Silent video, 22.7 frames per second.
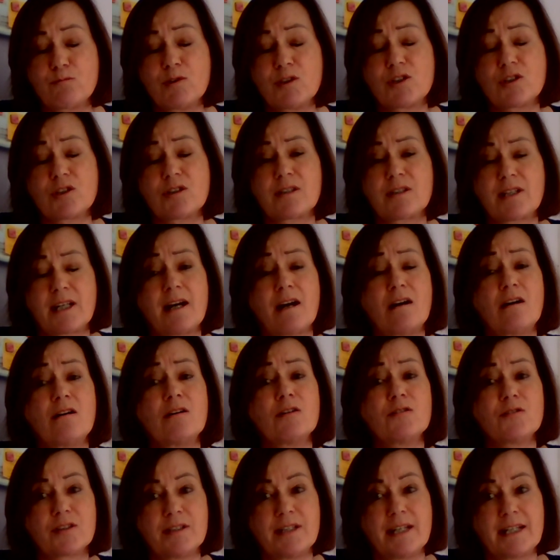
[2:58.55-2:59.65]
which they
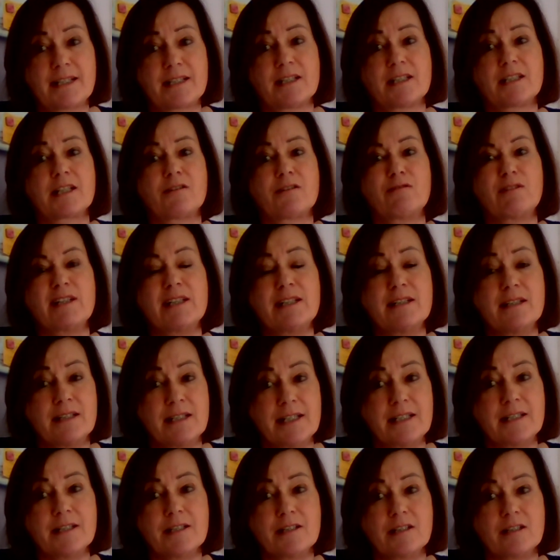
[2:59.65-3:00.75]
aren't necessarily
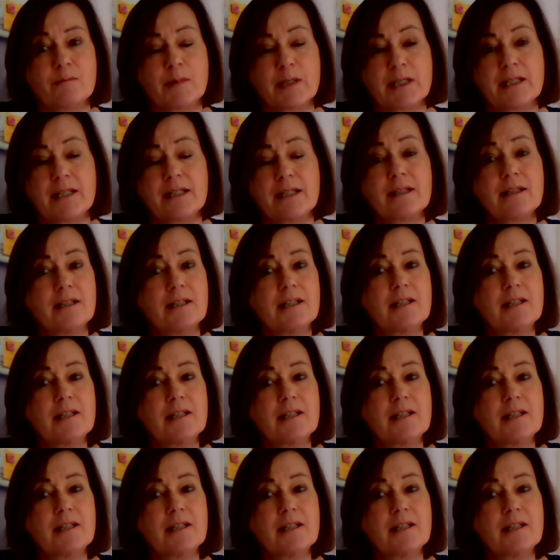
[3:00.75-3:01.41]
needed to be.